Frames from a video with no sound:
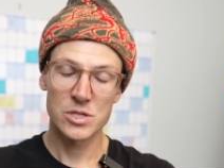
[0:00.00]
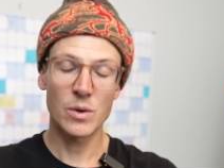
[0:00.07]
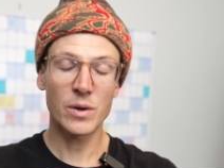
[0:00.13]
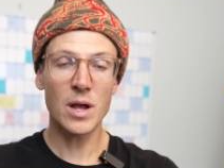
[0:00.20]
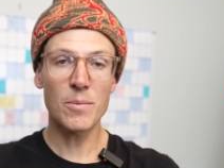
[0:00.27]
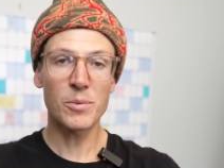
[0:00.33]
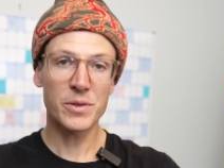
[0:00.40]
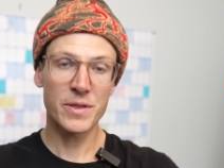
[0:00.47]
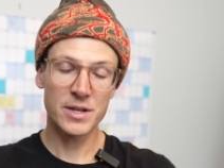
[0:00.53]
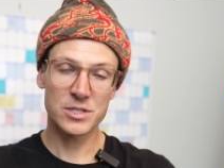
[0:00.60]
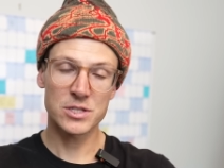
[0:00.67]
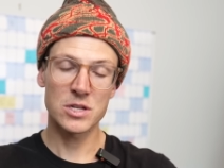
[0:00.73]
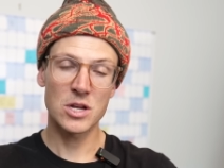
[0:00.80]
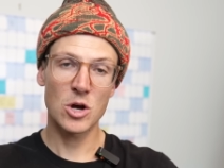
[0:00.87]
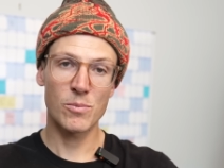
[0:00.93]
So a couple
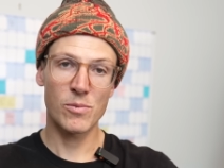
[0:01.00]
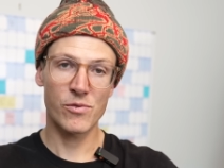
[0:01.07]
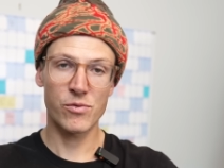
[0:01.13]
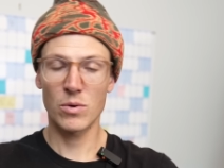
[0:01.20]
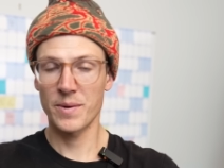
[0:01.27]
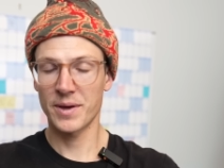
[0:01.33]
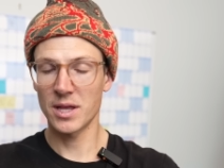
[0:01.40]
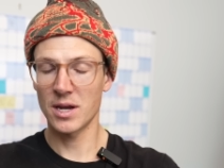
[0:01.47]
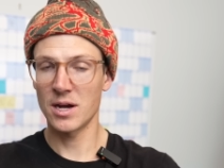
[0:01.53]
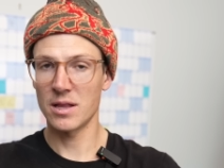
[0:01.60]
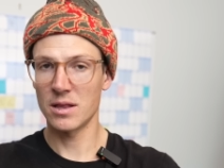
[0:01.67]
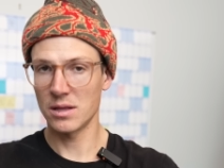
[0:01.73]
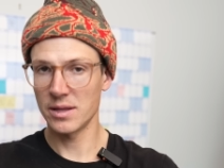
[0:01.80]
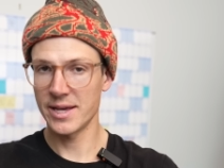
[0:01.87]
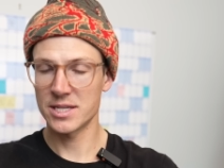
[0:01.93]
things to note before we get into
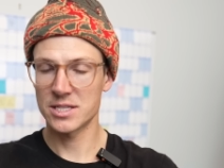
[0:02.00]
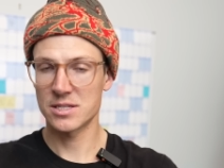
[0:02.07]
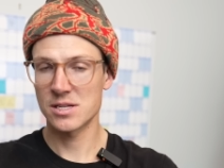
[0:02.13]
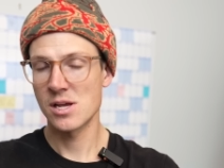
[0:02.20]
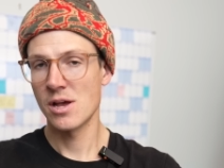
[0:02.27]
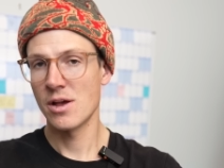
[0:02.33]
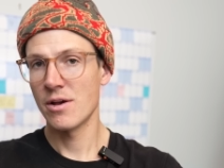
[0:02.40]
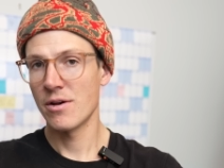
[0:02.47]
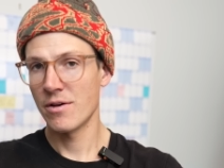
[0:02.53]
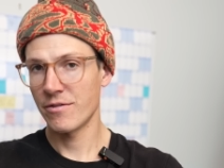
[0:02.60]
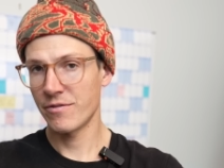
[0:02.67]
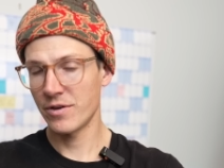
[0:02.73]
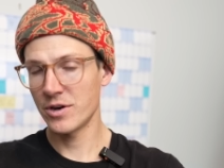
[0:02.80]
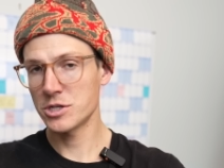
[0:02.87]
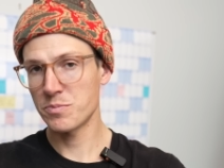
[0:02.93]
the list.
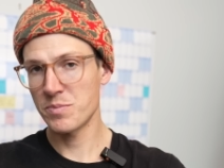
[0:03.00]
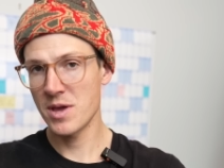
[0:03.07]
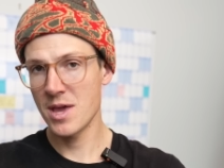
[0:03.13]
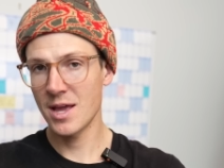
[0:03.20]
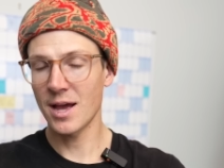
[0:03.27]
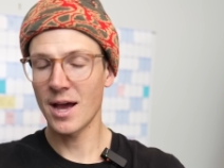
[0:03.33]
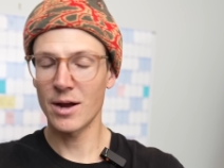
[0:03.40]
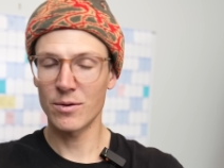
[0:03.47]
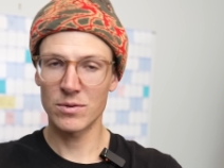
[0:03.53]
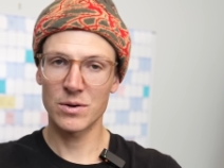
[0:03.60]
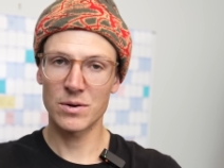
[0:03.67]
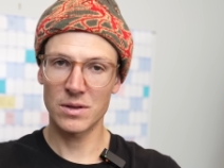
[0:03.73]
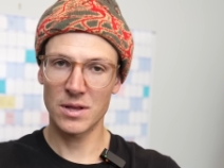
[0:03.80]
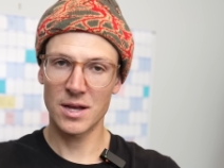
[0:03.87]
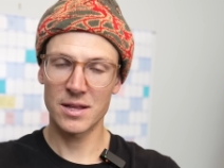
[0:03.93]
First being, I
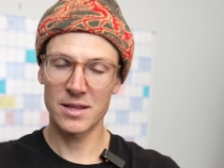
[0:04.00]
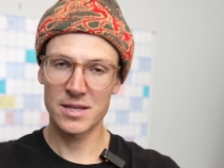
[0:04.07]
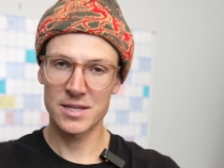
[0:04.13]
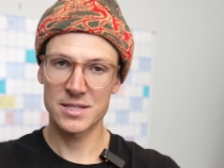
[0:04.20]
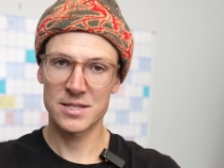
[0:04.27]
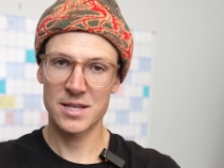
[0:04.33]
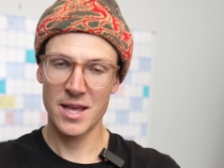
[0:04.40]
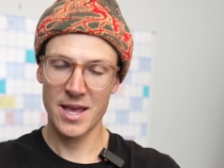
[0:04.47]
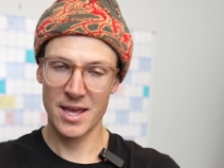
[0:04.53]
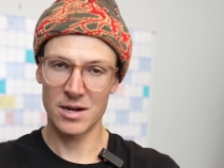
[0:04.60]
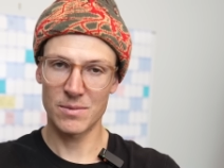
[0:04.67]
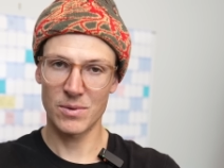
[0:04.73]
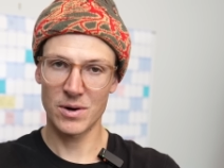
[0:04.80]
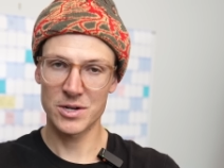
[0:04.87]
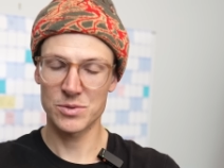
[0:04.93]
rode a lot of these
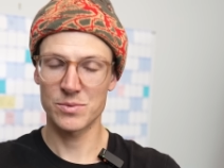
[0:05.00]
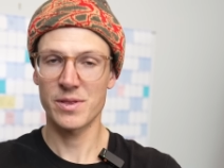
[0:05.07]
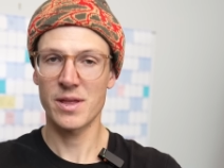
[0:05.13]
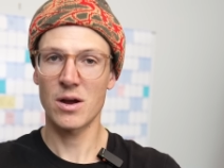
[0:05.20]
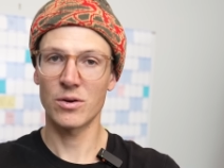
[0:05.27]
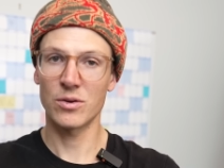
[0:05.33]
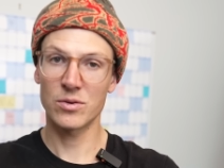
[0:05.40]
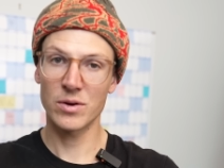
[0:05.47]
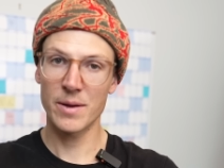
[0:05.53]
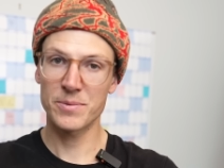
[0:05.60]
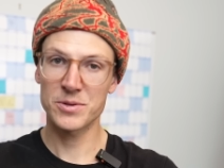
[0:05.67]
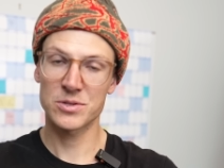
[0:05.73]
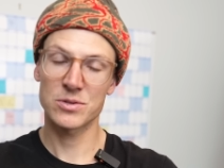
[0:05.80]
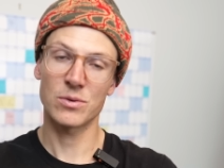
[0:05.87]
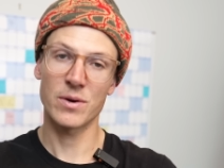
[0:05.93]
handlebars without
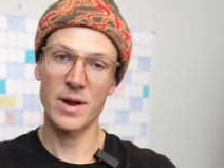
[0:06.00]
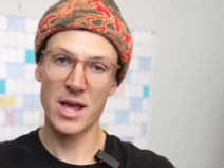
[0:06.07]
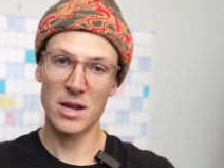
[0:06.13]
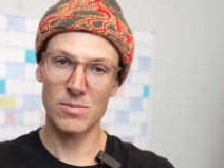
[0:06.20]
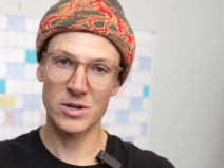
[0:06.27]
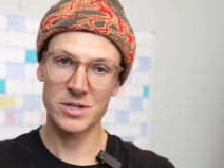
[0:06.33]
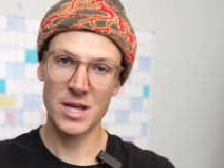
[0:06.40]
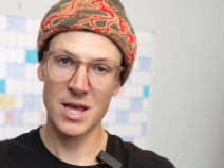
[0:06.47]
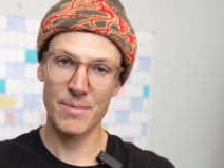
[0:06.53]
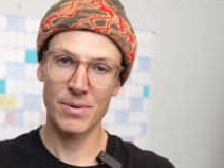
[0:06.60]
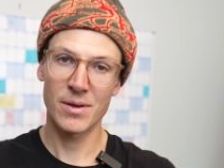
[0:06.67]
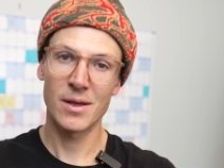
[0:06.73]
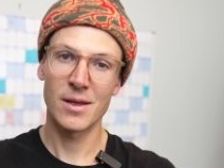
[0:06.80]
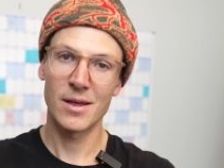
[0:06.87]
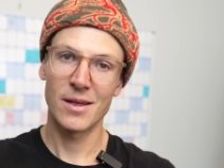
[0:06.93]
grips or handlebar tape.
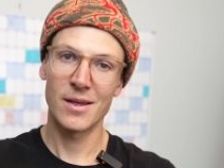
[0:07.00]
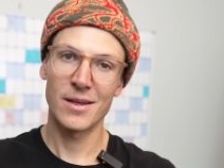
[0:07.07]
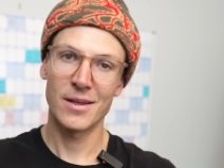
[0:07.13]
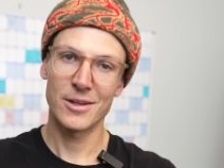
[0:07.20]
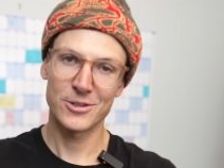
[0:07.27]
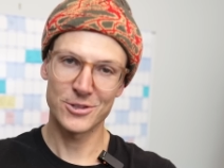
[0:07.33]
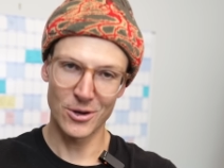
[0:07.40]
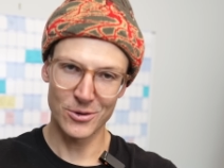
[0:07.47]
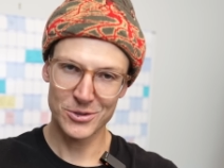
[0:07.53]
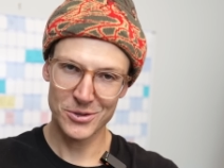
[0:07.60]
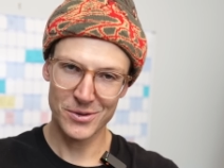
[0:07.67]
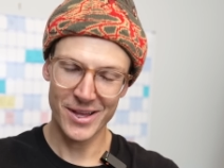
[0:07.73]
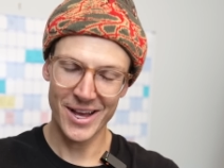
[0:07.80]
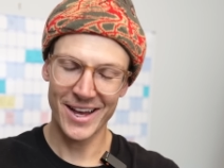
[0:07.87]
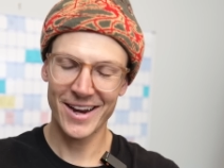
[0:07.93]
Don't
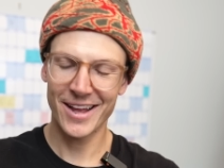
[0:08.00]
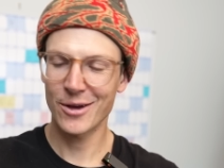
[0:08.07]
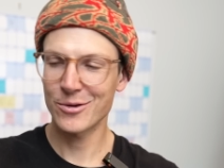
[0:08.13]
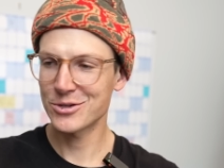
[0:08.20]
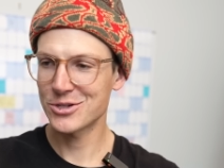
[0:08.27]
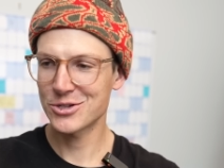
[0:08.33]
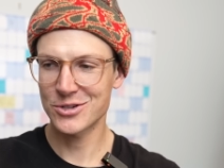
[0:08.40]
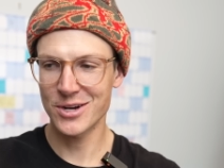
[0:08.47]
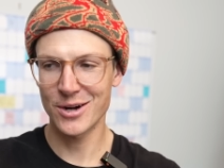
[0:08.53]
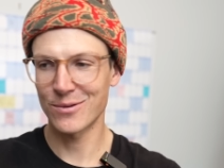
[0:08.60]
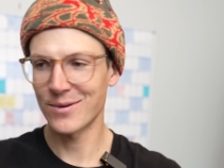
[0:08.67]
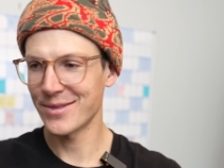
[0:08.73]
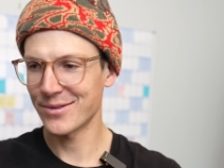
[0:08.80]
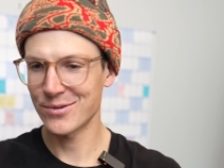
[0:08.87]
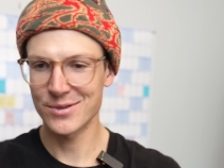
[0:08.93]
do that. I was just trying to
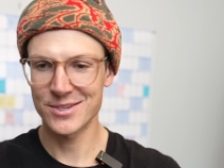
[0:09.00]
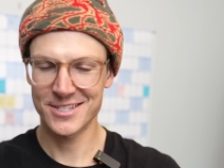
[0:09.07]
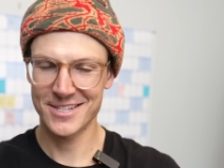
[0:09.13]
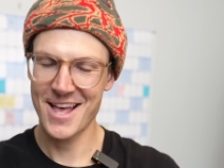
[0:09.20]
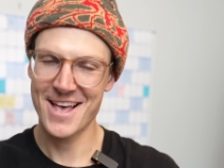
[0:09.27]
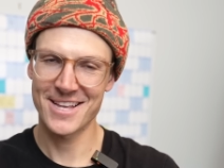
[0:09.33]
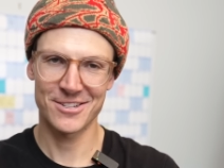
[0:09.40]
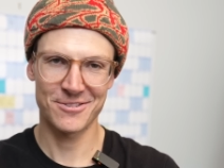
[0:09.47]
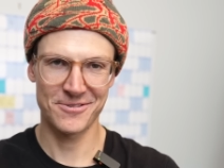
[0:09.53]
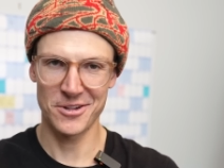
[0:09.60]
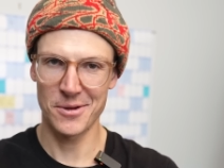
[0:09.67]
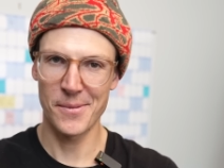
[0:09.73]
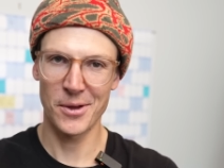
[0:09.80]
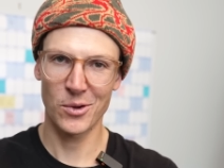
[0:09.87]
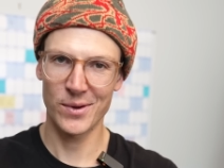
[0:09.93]
run through this test,
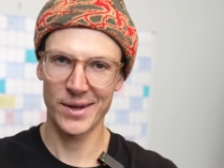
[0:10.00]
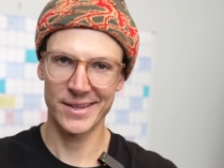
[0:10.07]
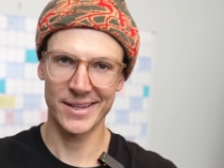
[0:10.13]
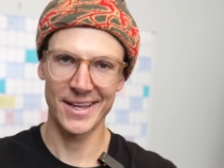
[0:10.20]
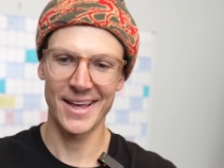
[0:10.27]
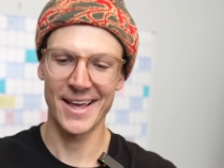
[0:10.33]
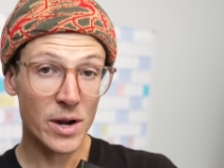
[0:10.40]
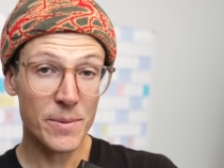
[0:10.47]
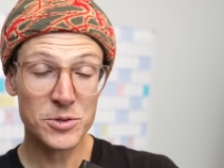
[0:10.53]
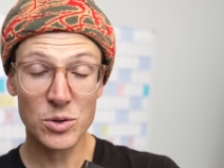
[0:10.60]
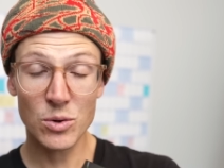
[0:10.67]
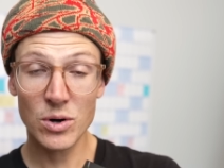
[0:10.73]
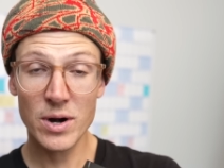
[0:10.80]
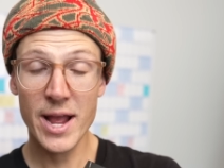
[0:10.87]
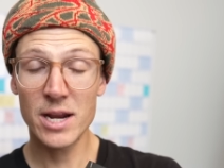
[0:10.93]
film it quickly. Grips
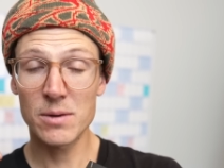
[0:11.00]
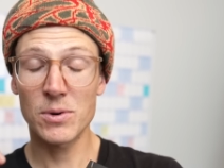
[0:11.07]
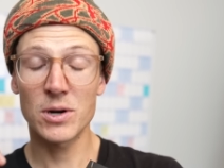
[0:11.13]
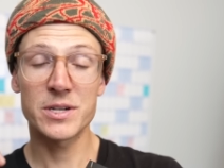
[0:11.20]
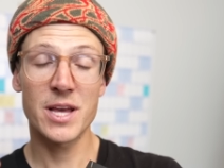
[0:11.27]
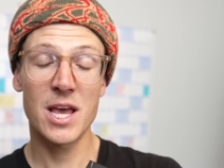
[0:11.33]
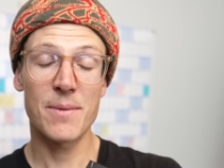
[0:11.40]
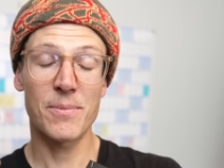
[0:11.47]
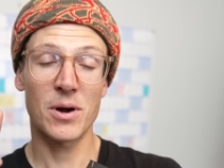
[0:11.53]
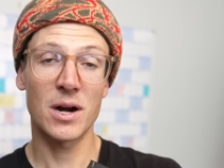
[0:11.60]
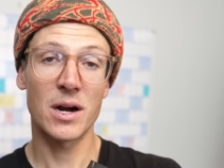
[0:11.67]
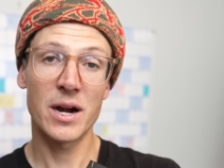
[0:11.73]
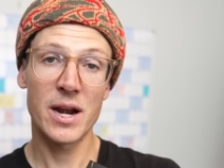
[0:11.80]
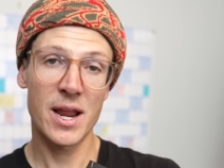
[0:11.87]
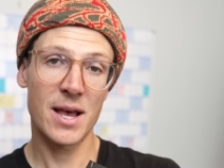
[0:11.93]
or handlebar tape
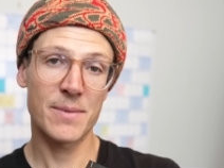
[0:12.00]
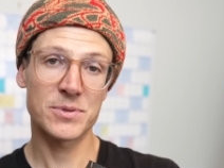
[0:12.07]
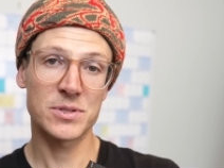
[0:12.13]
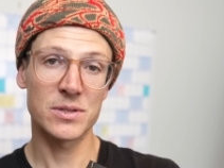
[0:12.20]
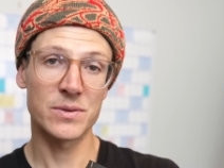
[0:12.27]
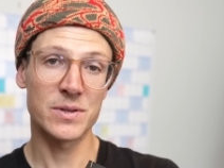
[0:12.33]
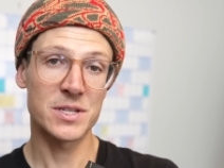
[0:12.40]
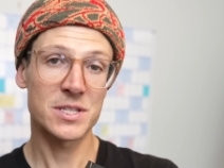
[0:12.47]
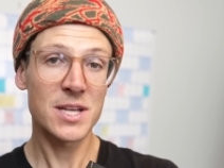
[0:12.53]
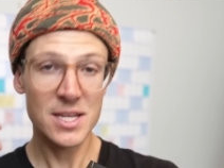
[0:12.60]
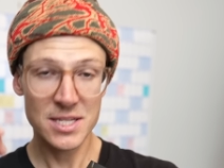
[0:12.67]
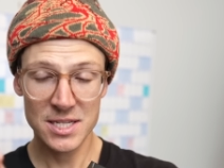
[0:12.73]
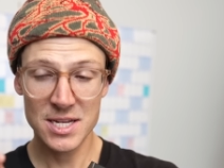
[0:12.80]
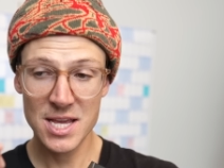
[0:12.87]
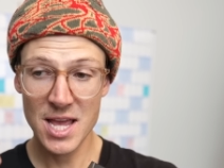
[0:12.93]
are an absolute
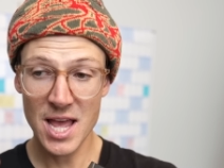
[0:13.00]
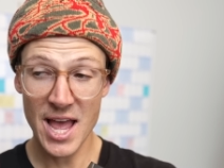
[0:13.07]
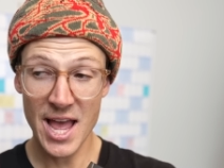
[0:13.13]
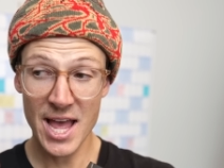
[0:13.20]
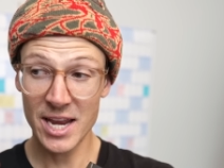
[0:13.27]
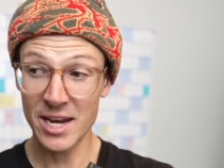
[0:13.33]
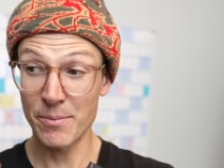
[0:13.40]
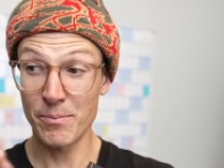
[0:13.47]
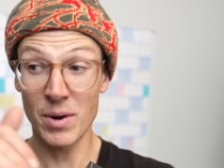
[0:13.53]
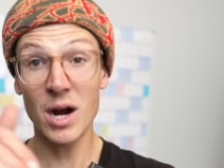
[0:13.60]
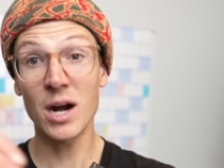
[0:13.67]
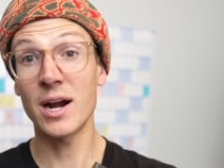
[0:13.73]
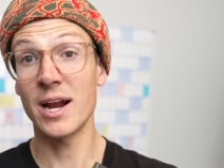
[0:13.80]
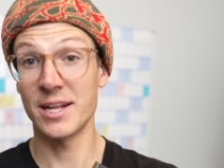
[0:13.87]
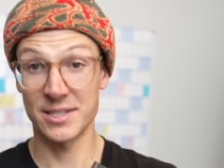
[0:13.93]
necessity, and
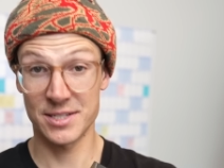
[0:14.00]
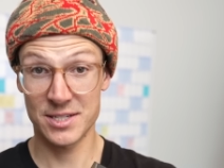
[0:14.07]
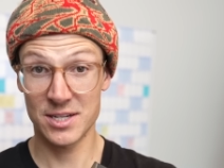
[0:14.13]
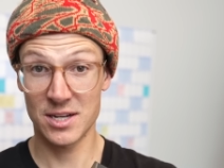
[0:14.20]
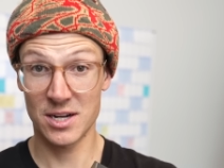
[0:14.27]
bar ends